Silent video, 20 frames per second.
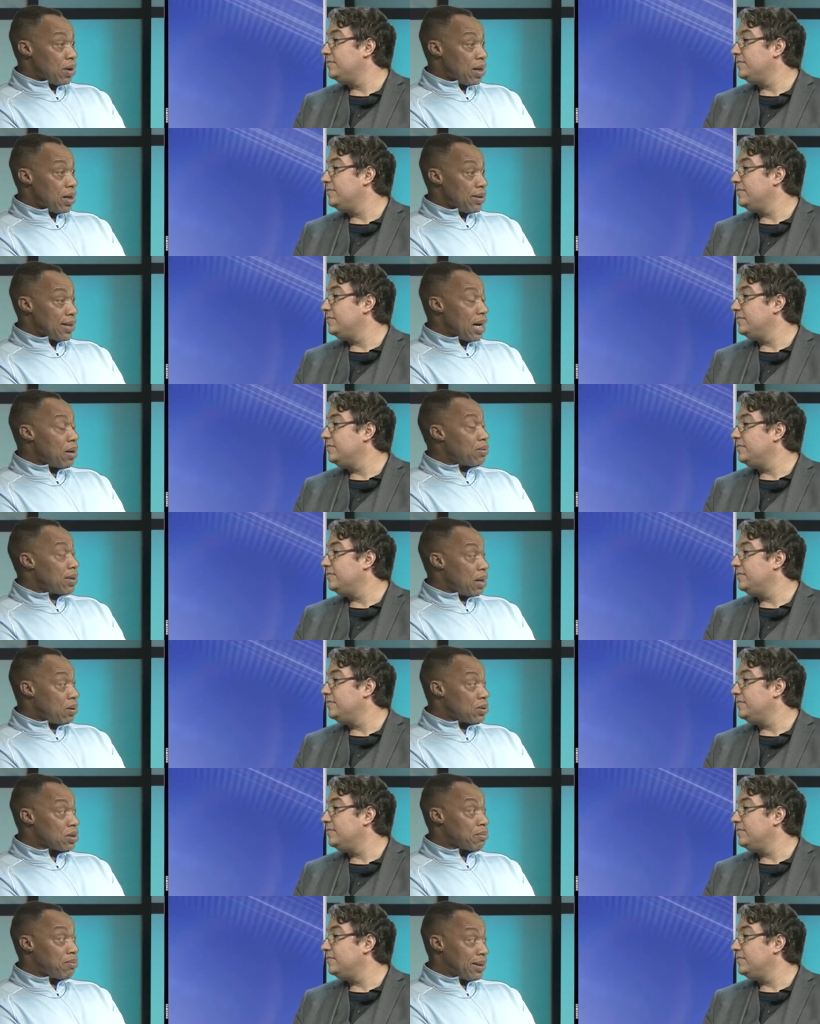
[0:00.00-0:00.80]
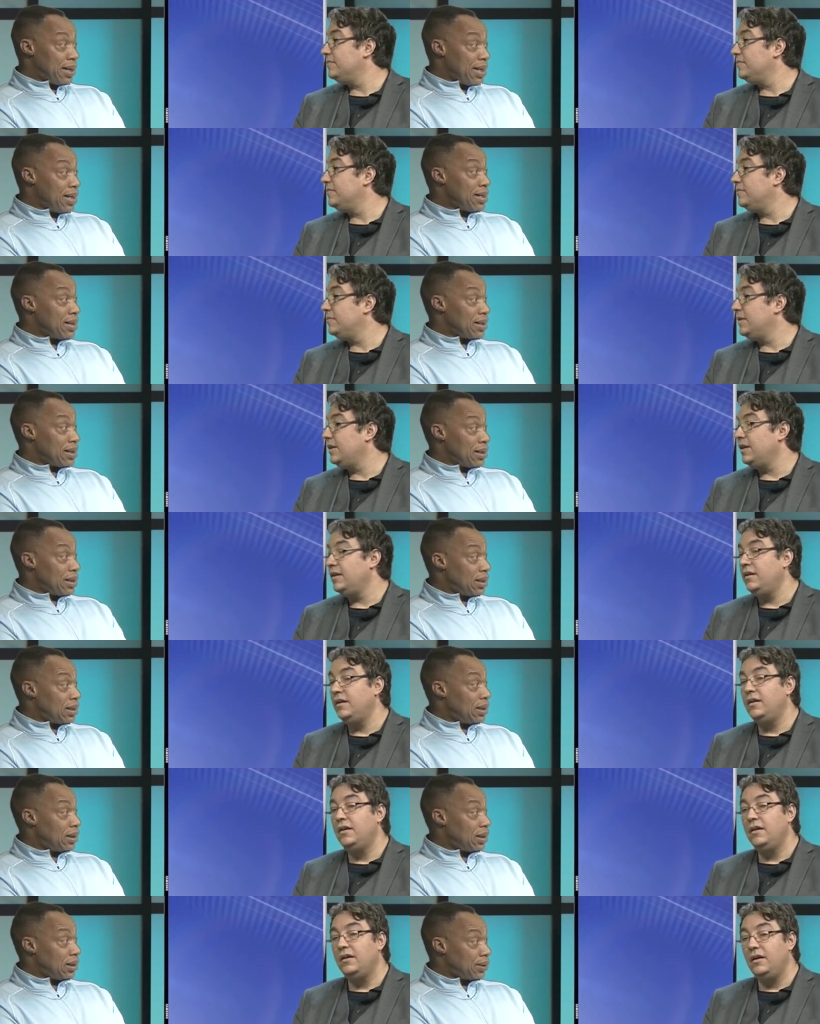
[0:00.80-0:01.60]
Speaker 1: uh, that that was the beginning.
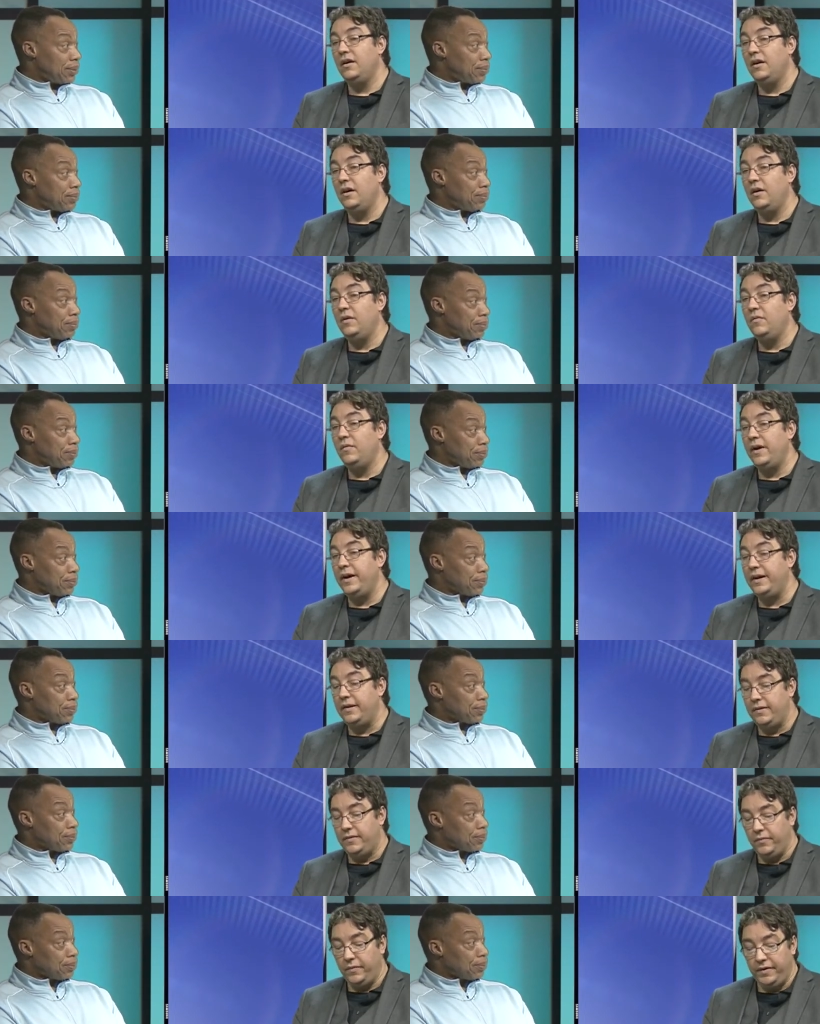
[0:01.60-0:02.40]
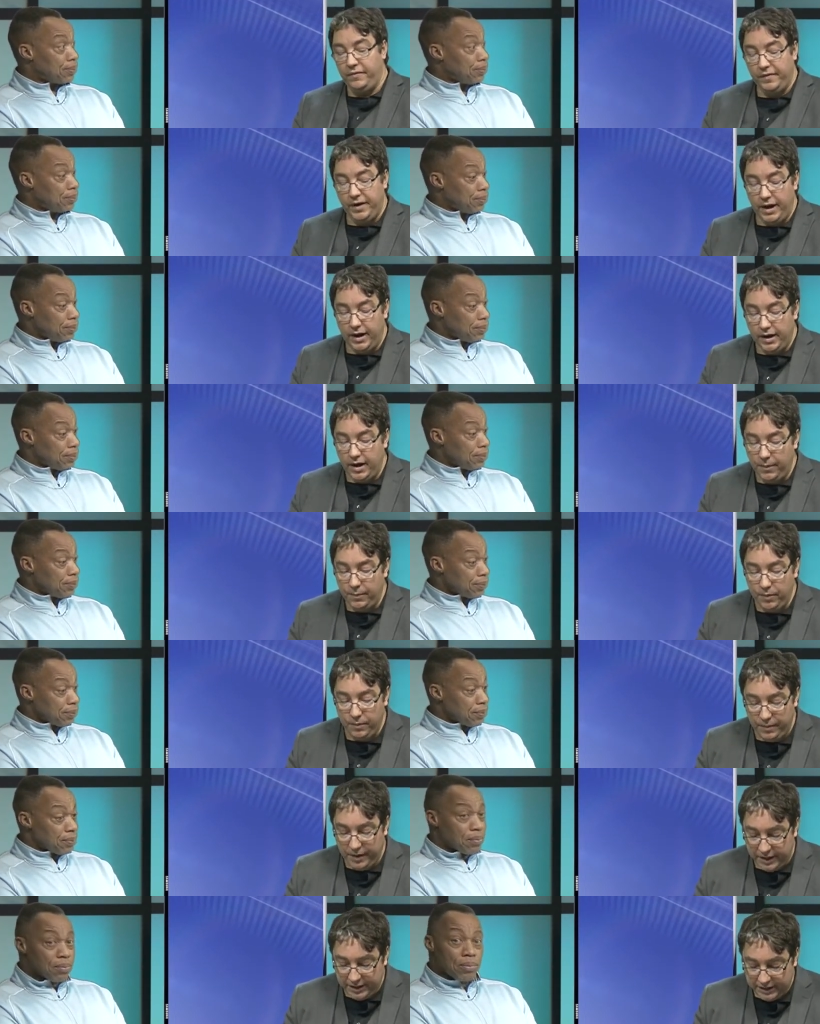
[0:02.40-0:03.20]
Speaker 2: All right, we've got a
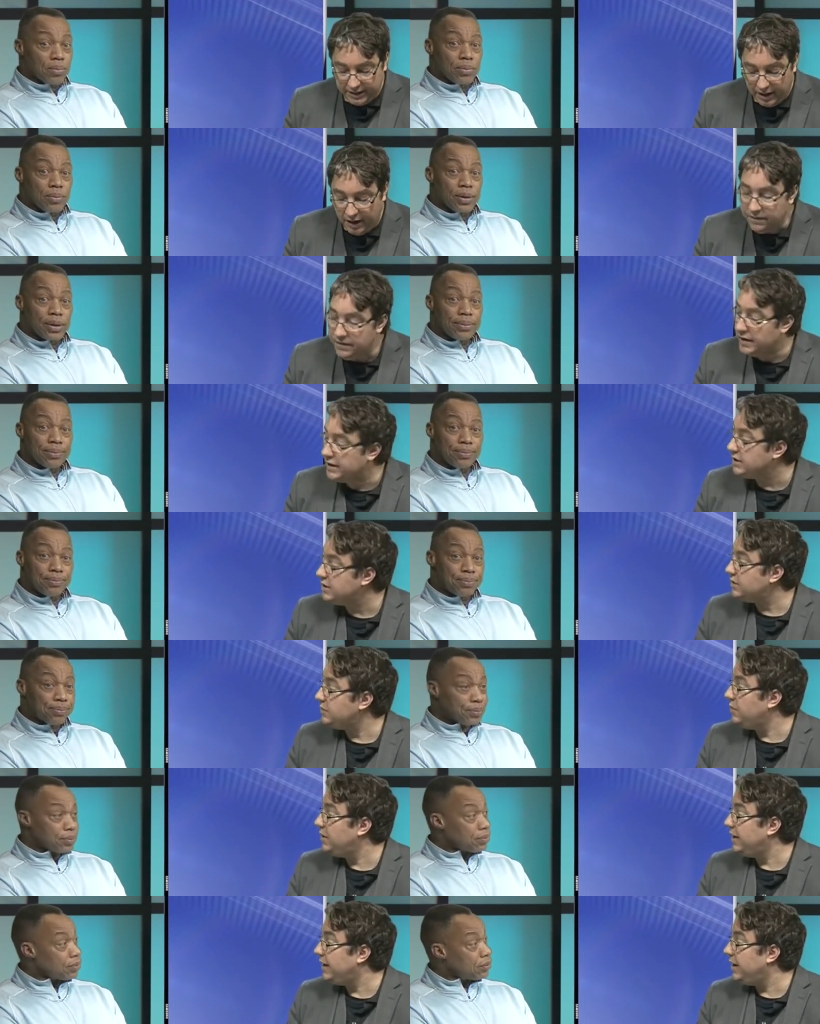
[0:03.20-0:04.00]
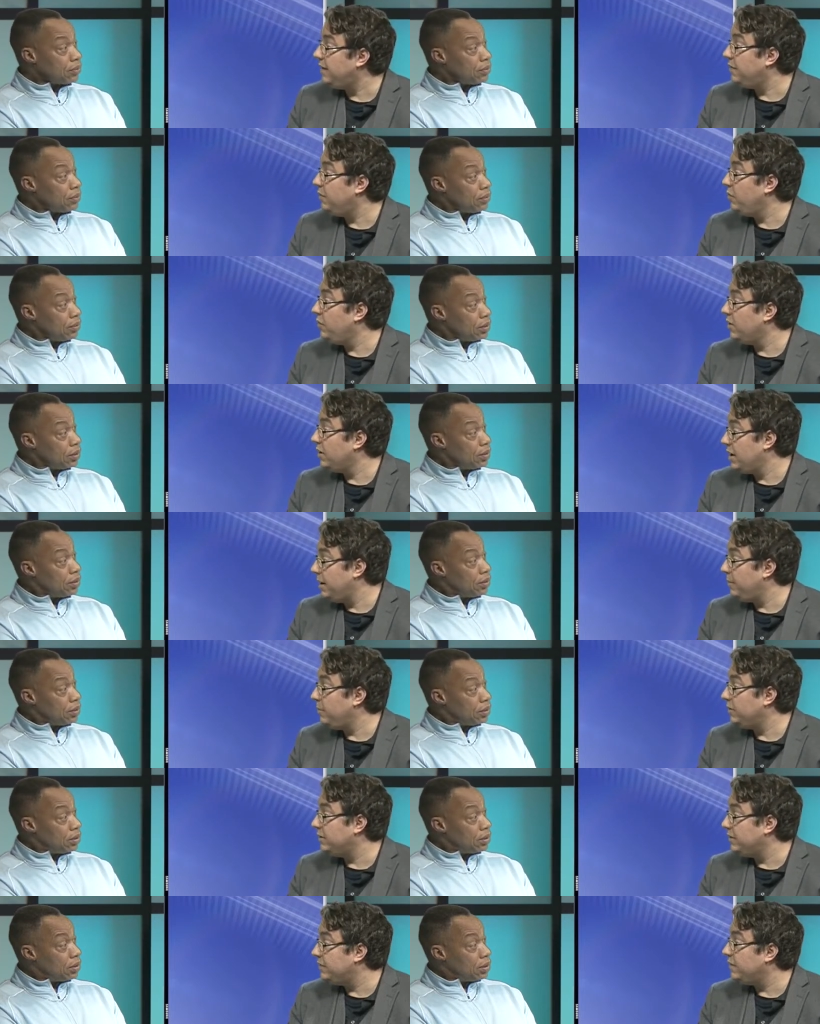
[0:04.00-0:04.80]
couple minutes left. I just want to get through a
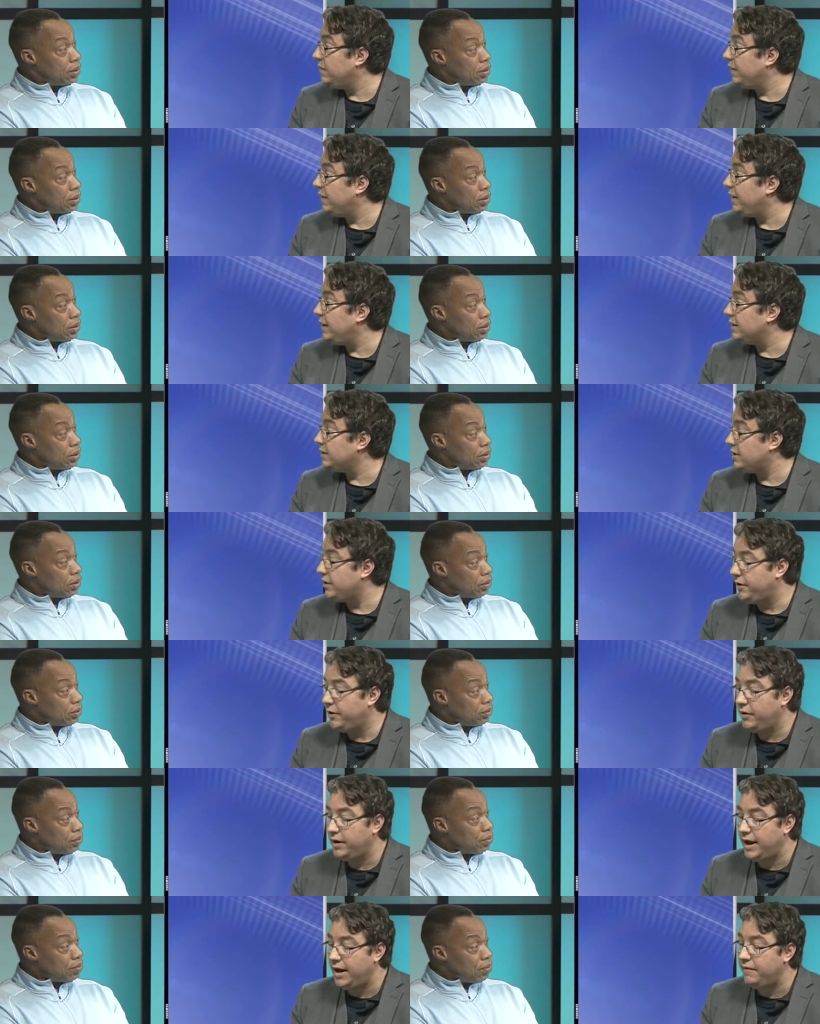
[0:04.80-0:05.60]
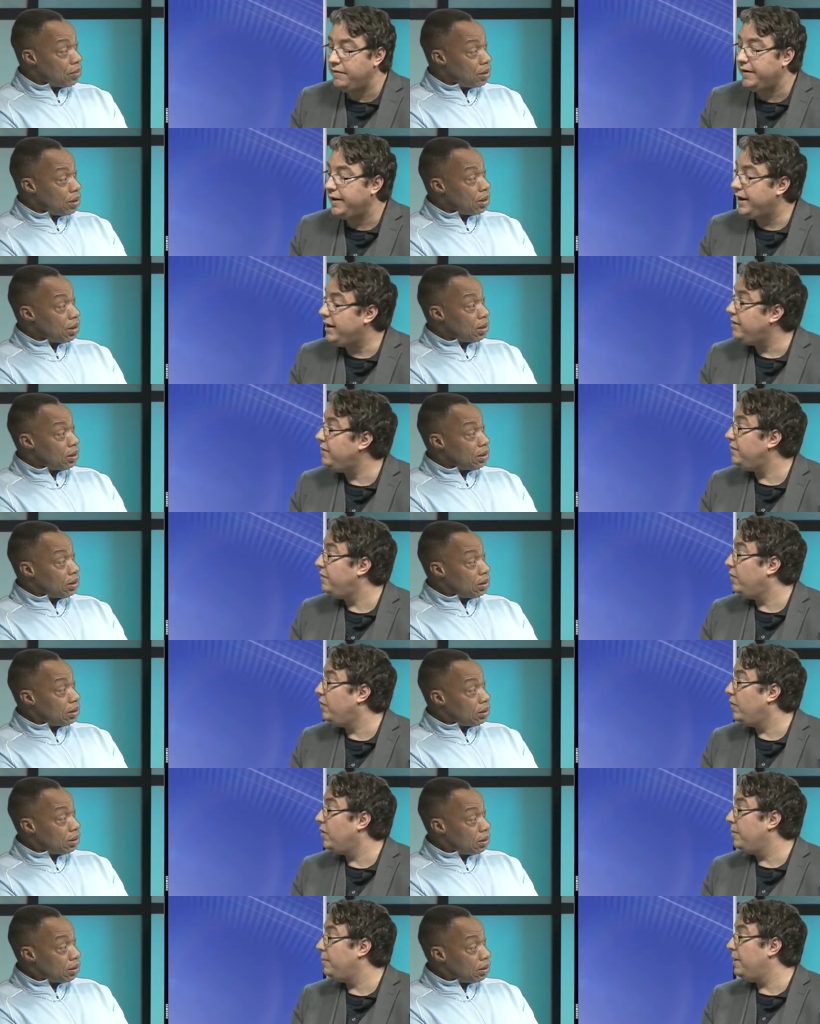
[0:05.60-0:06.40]
couple different things. Are you an advocate
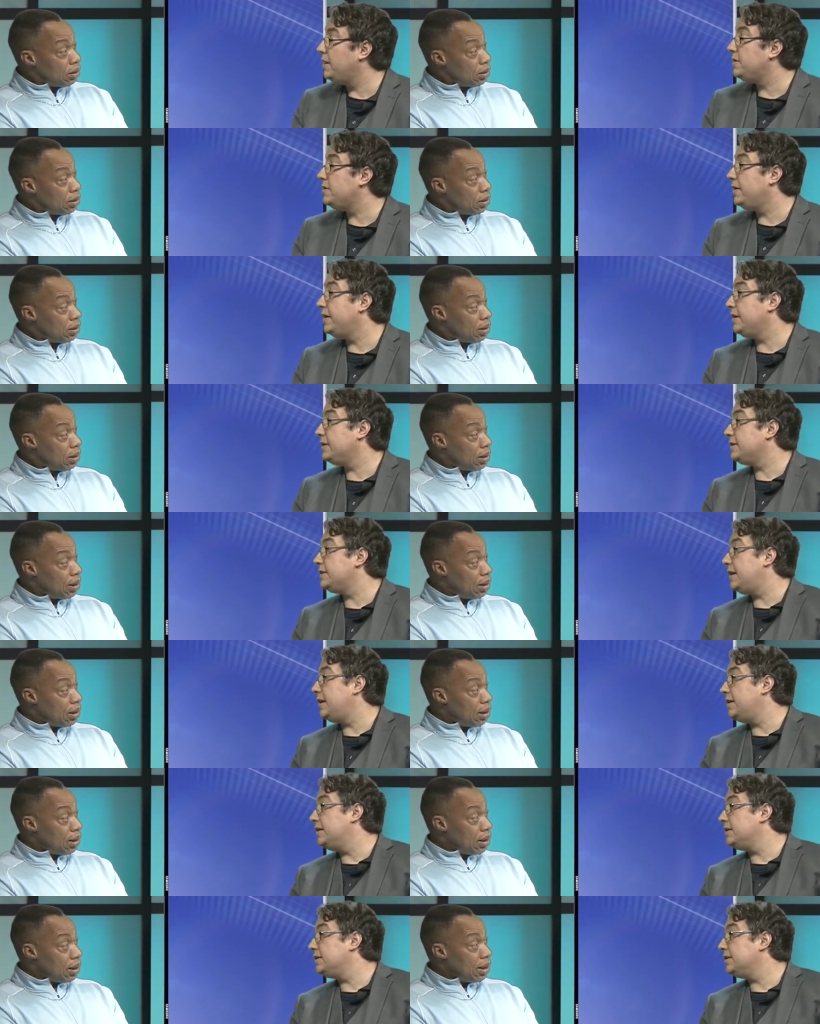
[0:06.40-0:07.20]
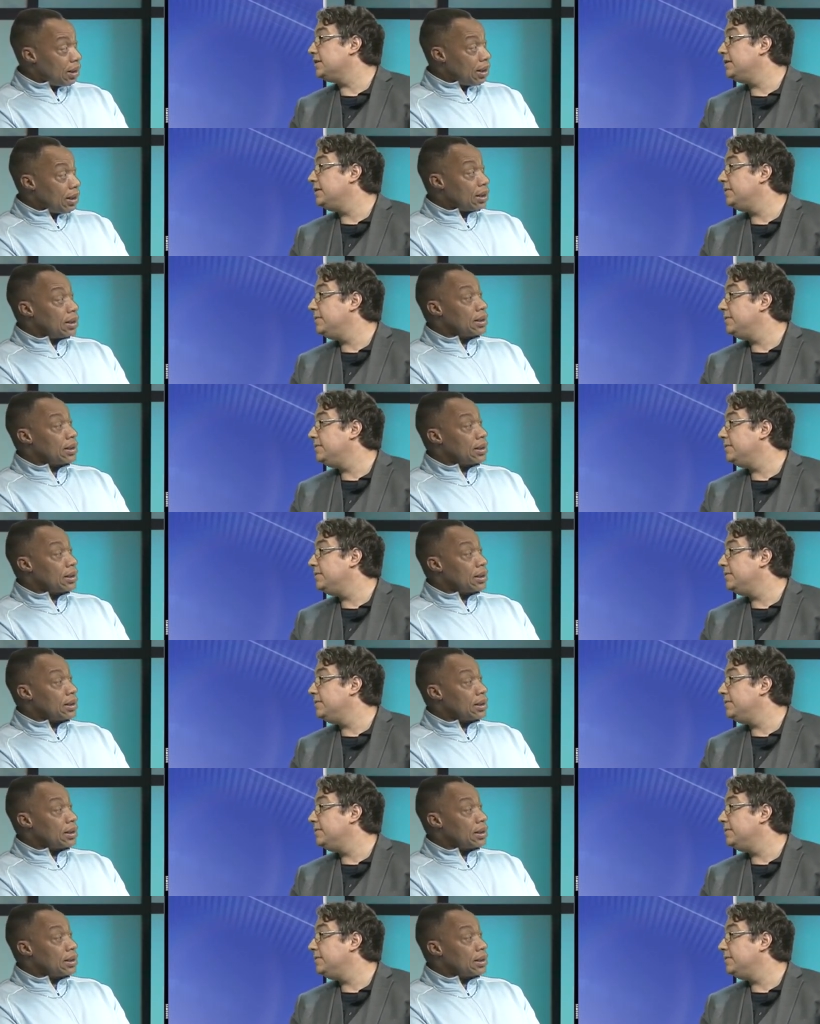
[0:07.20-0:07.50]
for mental health centers?